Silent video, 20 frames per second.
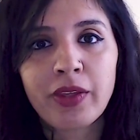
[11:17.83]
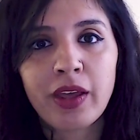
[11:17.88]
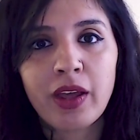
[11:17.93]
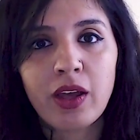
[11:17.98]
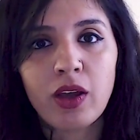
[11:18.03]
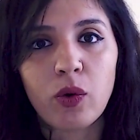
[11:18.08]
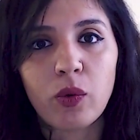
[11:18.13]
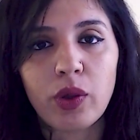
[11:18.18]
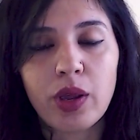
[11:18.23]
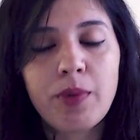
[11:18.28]

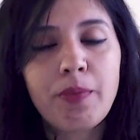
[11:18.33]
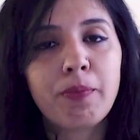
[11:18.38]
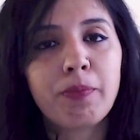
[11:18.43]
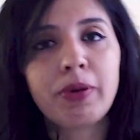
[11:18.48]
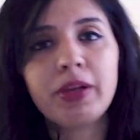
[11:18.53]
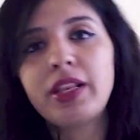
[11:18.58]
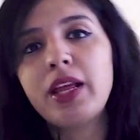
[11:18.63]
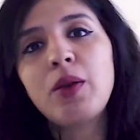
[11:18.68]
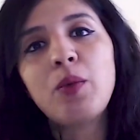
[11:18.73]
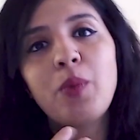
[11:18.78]
Okay,
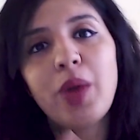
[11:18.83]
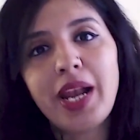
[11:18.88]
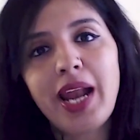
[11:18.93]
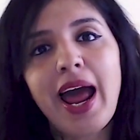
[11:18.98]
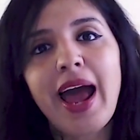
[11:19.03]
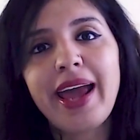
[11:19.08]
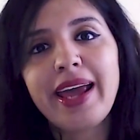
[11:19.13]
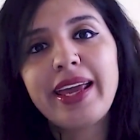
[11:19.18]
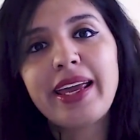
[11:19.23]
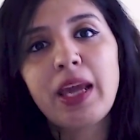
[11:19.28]
but then when
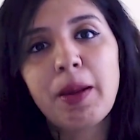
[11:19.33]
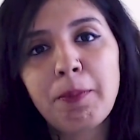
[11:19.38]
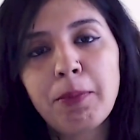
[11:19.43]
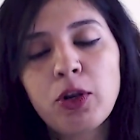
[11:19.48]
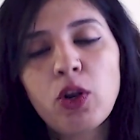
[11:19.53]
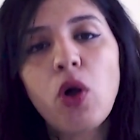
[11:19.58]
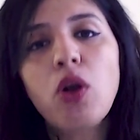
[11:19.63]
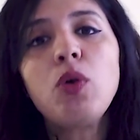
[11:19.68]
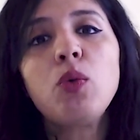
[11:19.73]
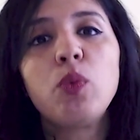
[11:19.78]
I
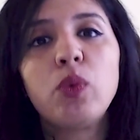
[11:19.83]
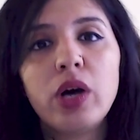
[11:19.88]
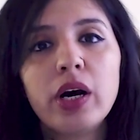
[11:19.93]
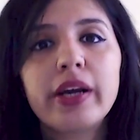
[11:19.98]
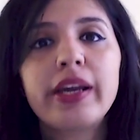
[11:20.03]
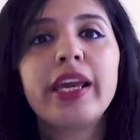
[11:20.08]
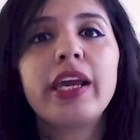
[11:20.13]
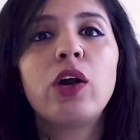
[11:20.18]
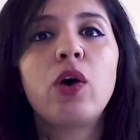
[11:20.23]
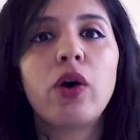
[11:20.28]
kept on working